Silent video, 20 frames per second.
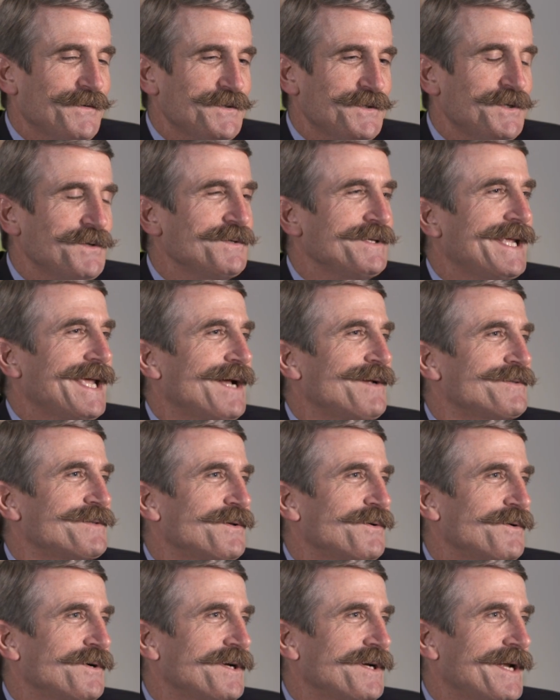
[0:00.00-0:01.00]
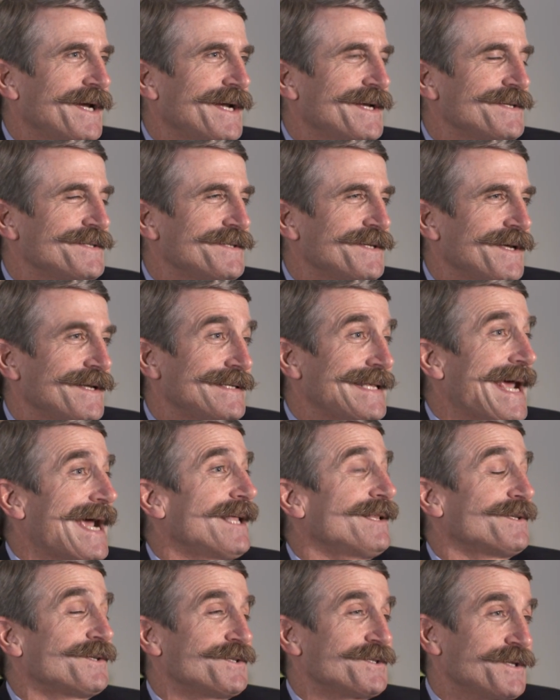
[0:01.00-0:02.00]
the Student Council organized a
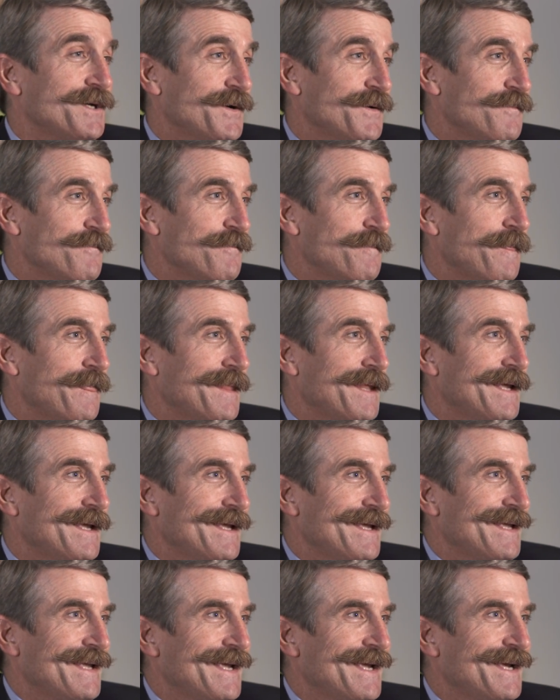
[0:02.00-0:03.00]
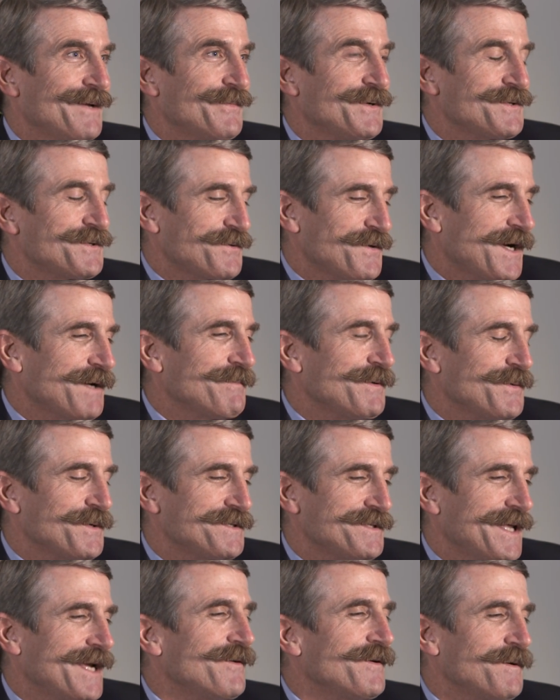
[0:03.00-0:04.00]
talent show. And what struck me
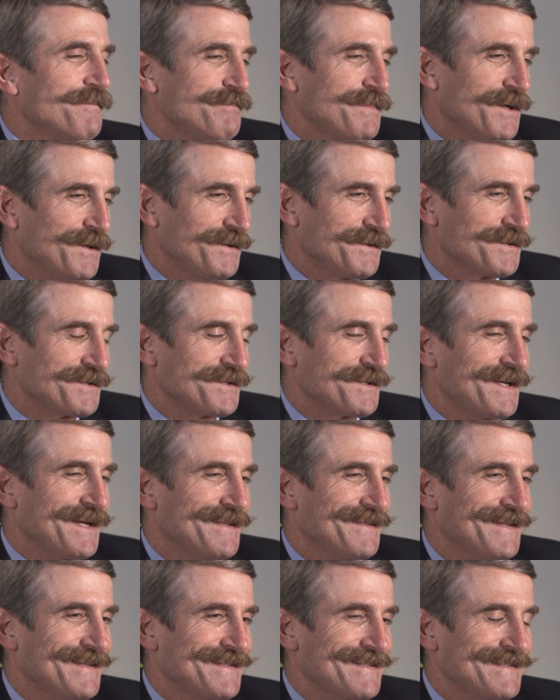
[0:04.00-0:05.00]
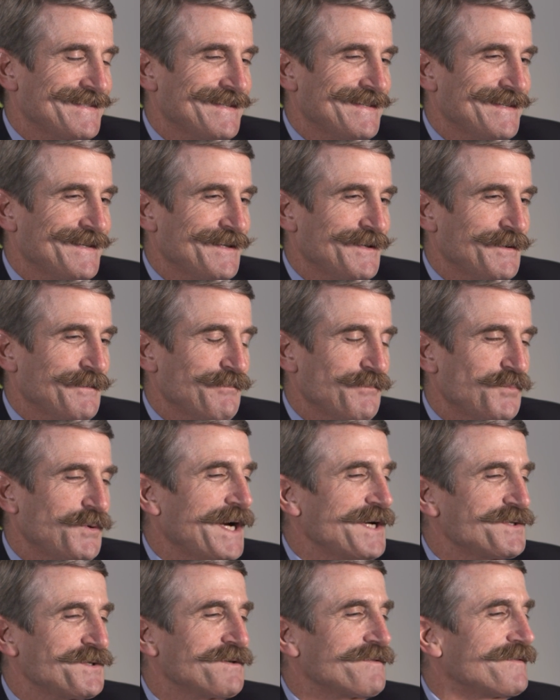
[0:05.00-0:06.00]
was their impulse on this
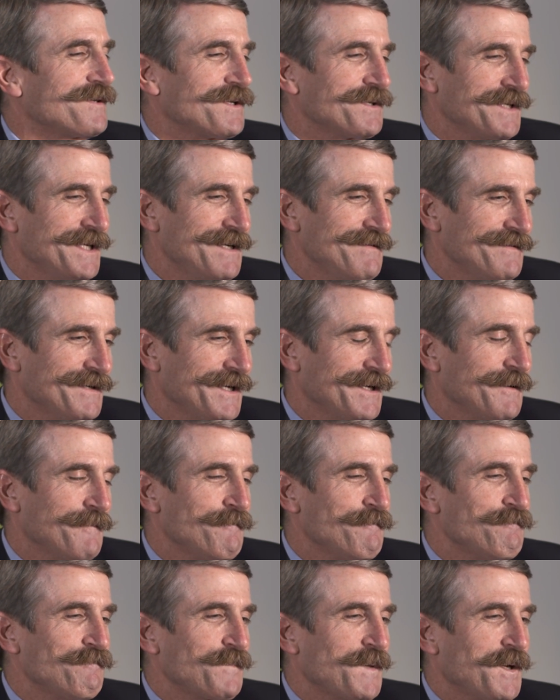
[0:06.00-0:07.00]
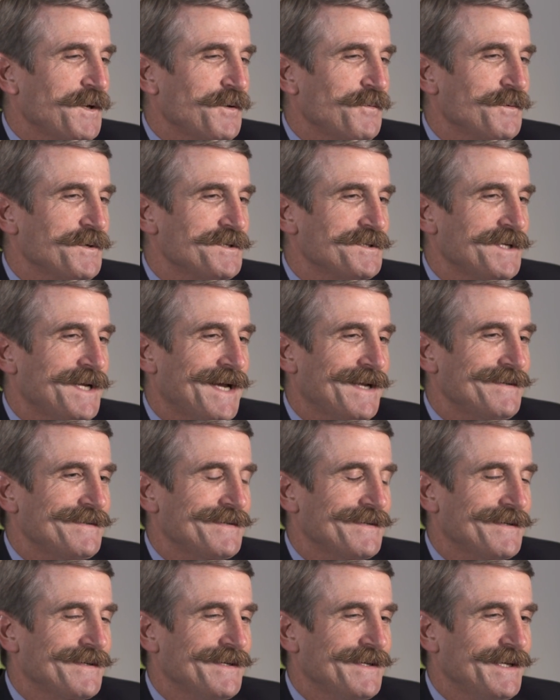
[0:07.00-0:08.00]
pressure filled evening was not
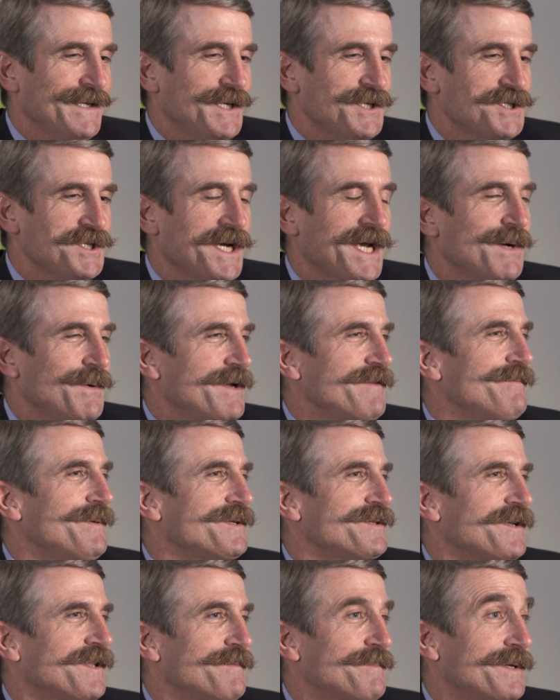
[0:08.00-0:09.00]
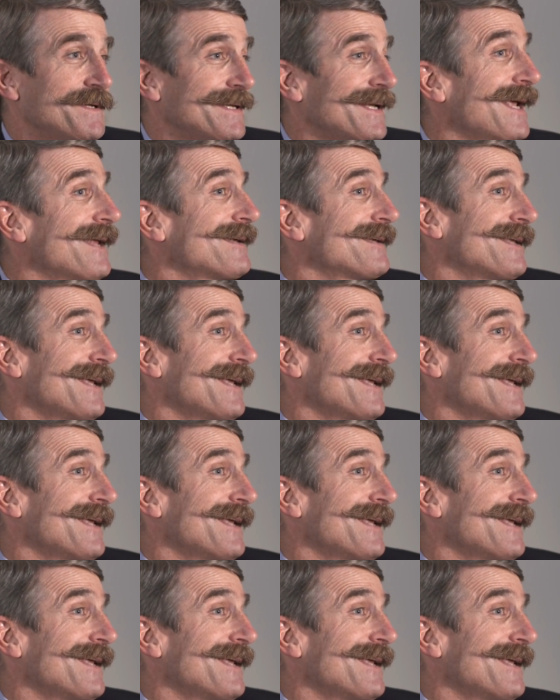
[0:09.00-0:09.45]
to shy away from each other, but to get